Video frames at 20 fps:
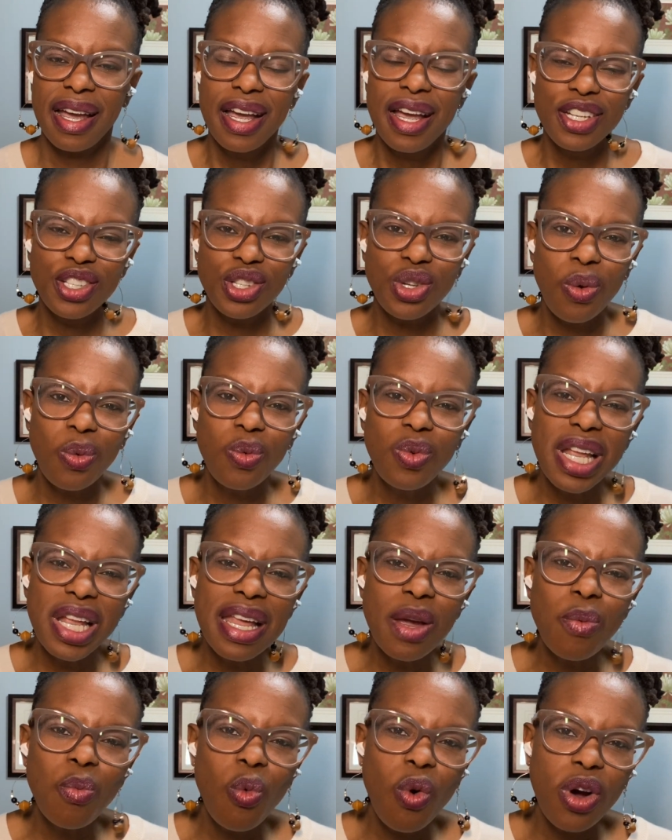So really
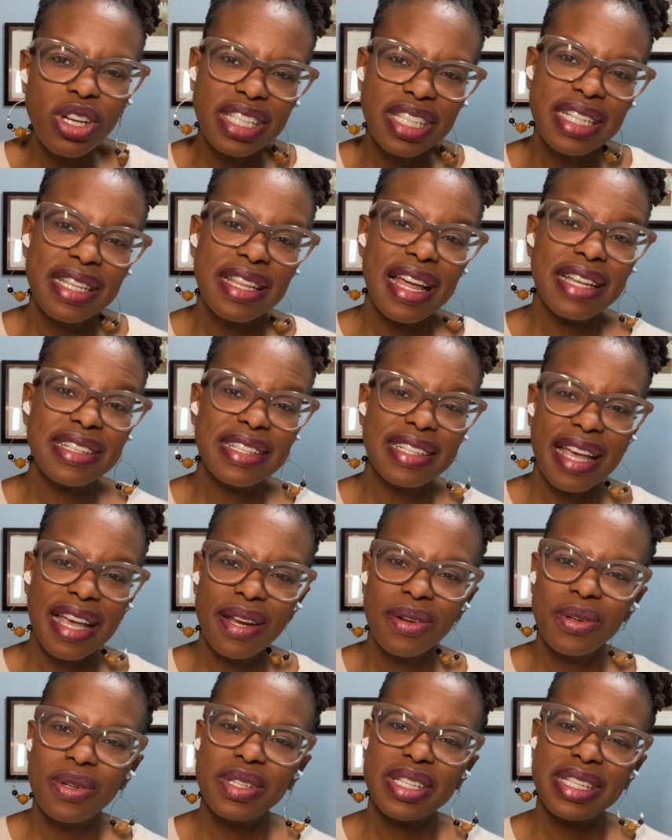watching that
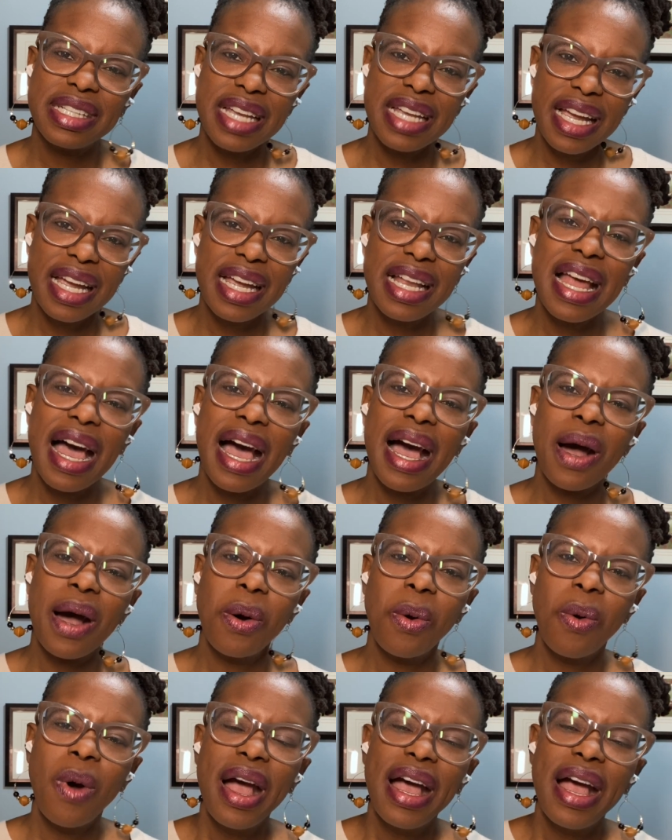schedule, seeing
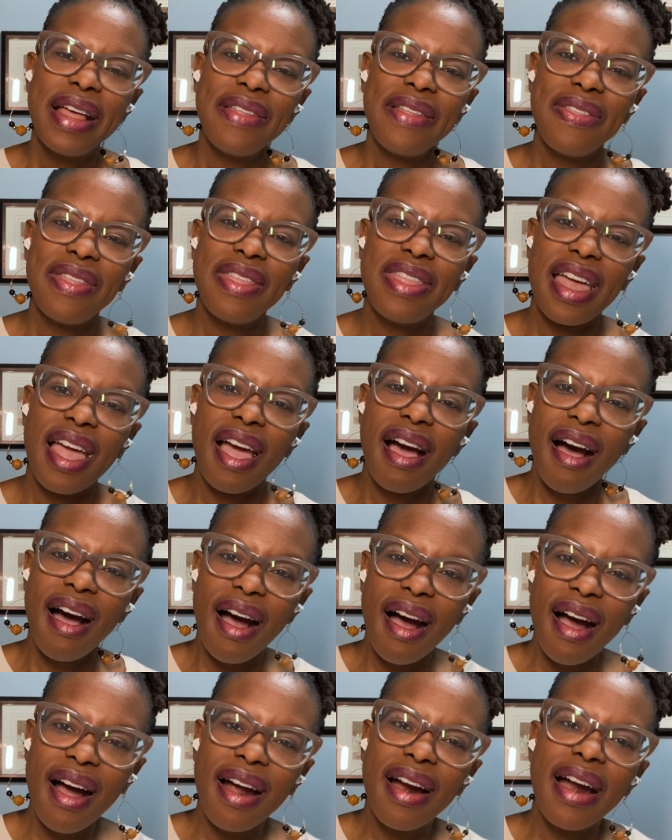how they
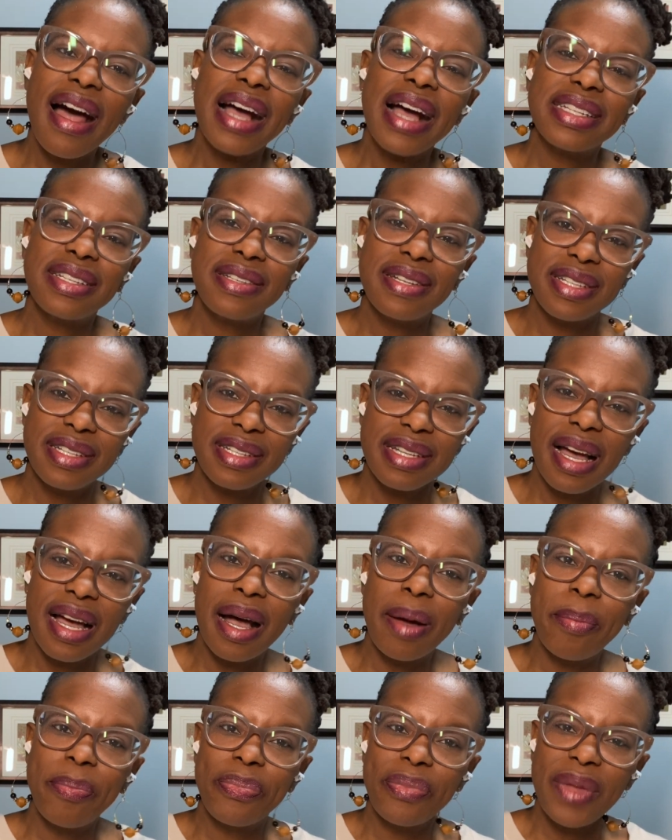are at
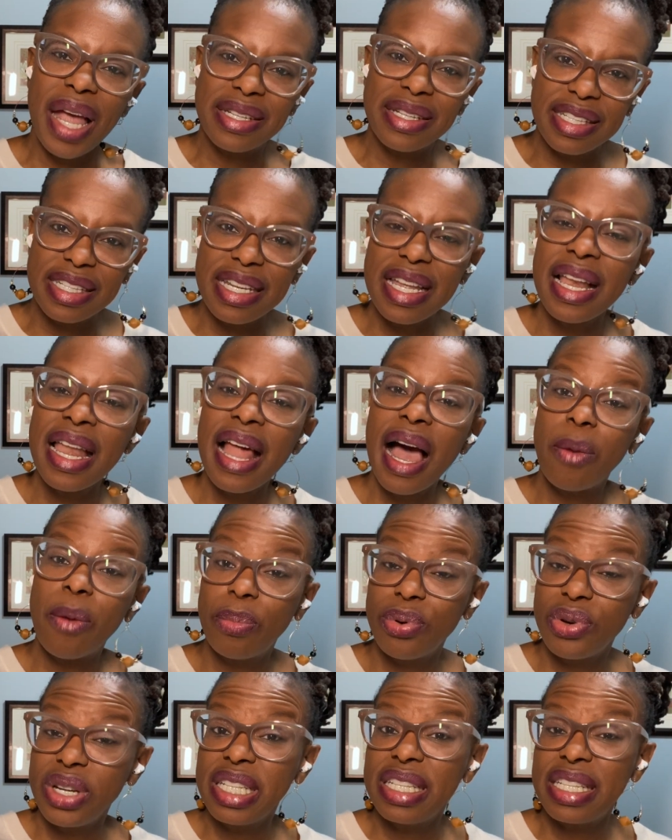and seeing how
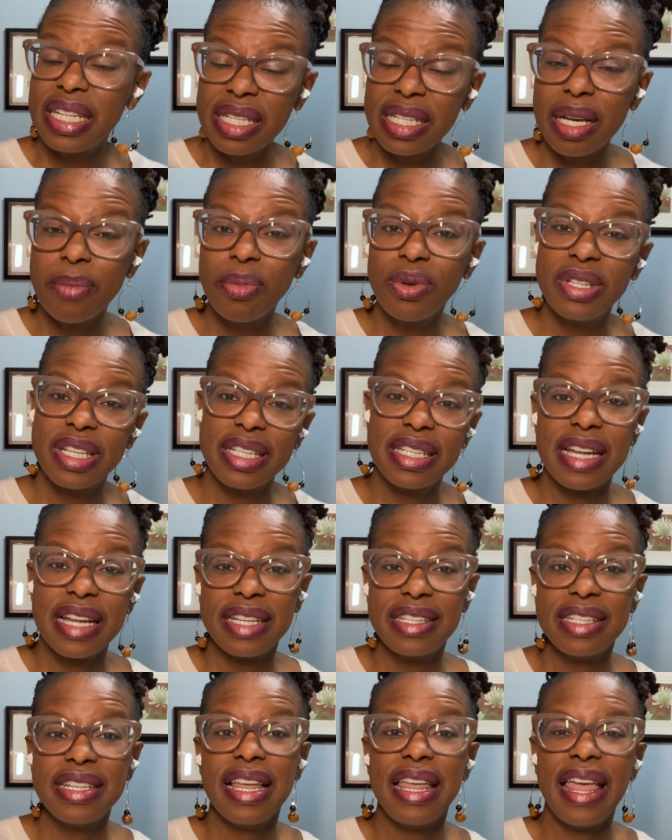predictable they start
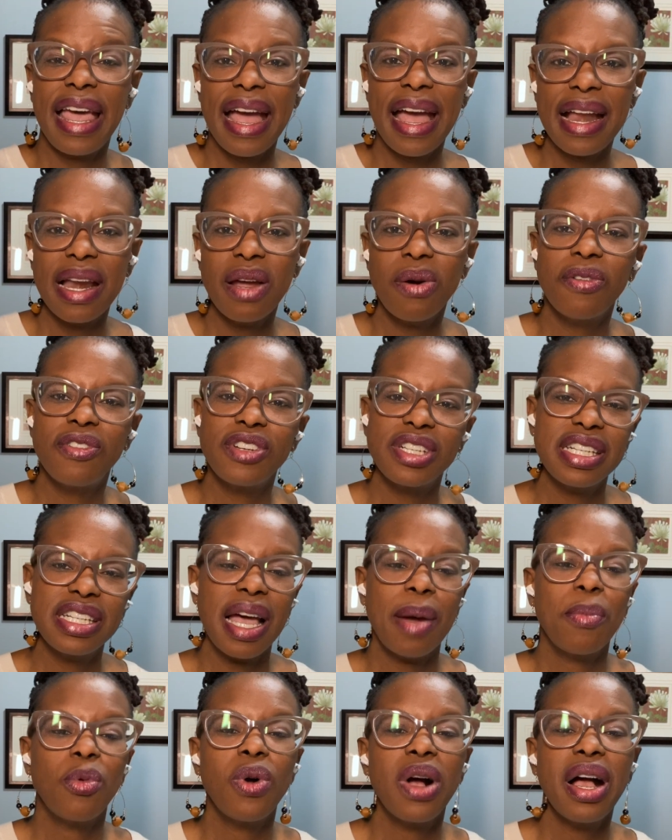to get over
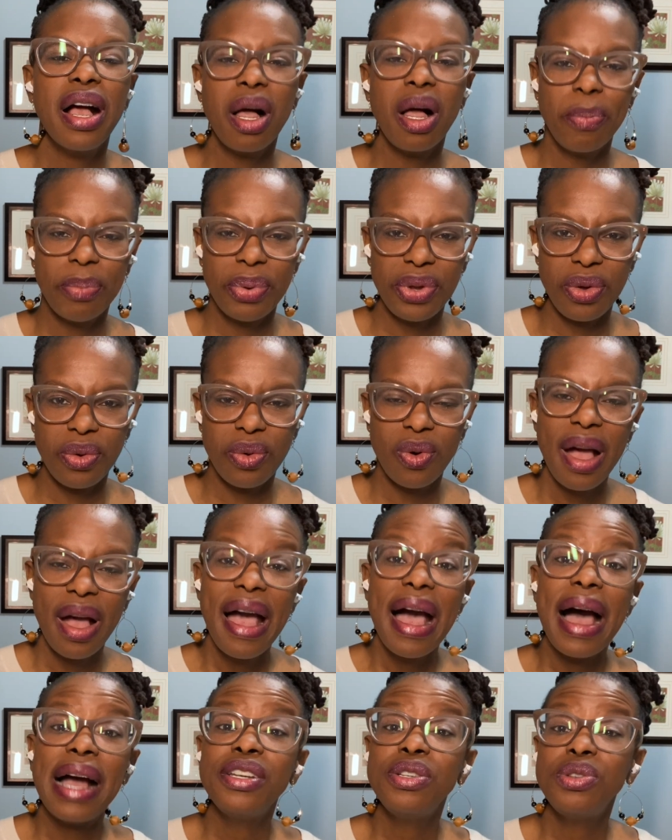time will help you,
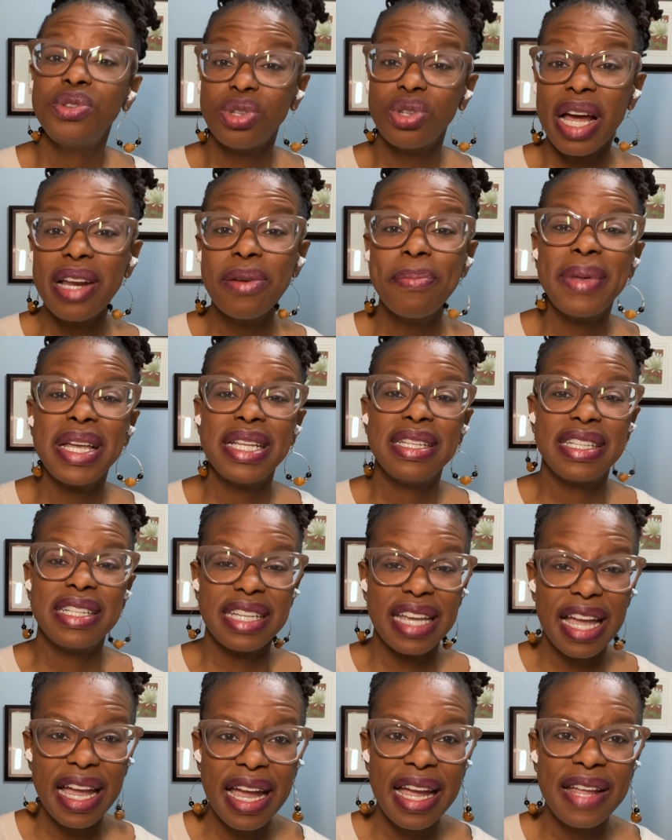and you try to
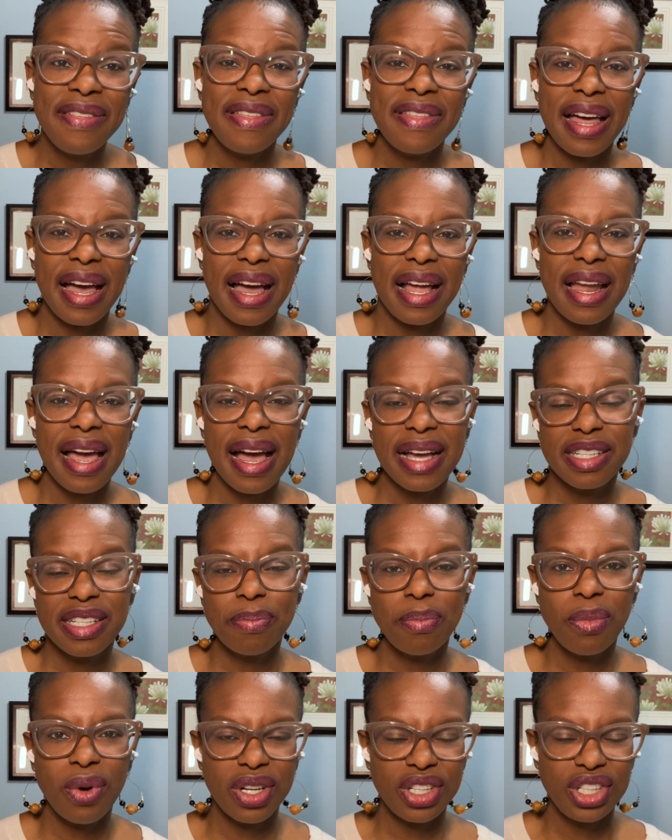maintain that as
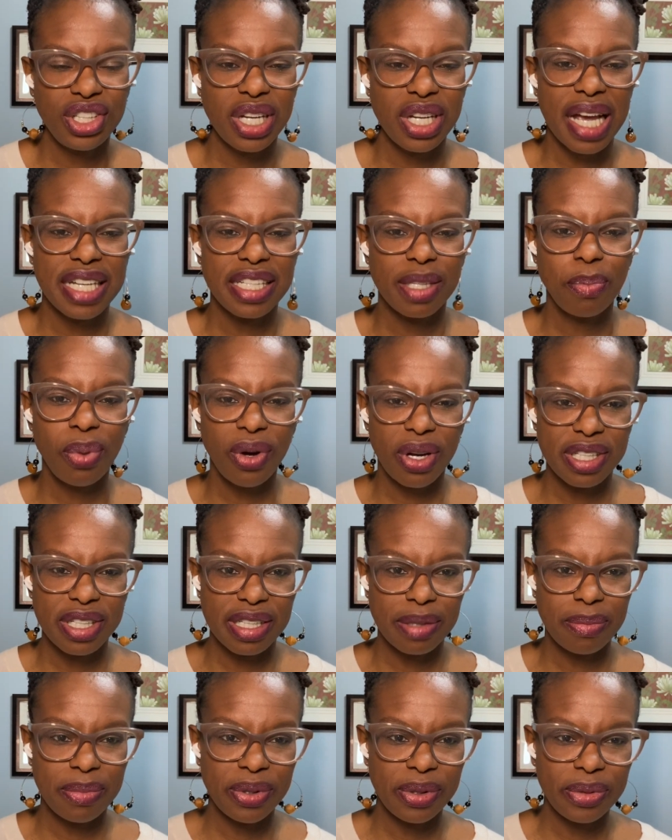much as
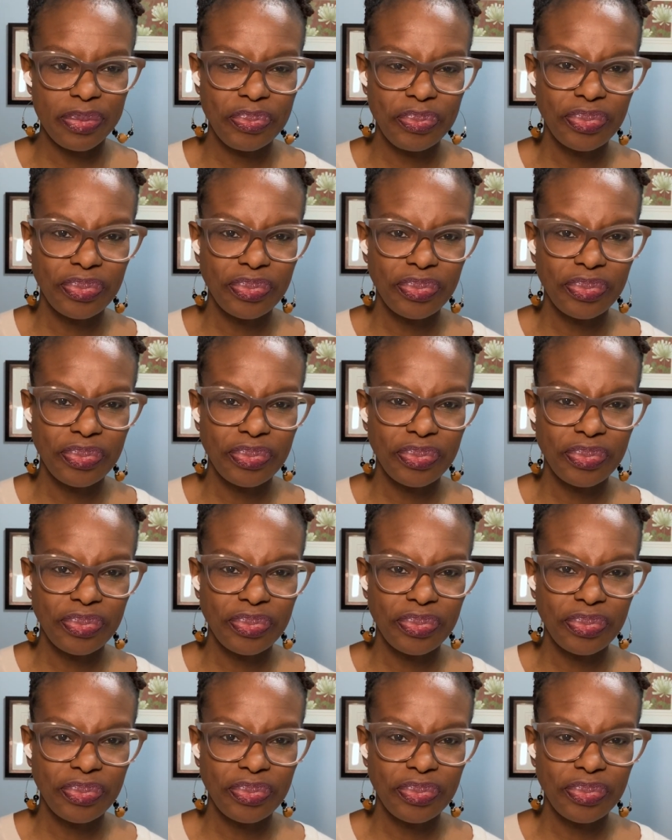possible.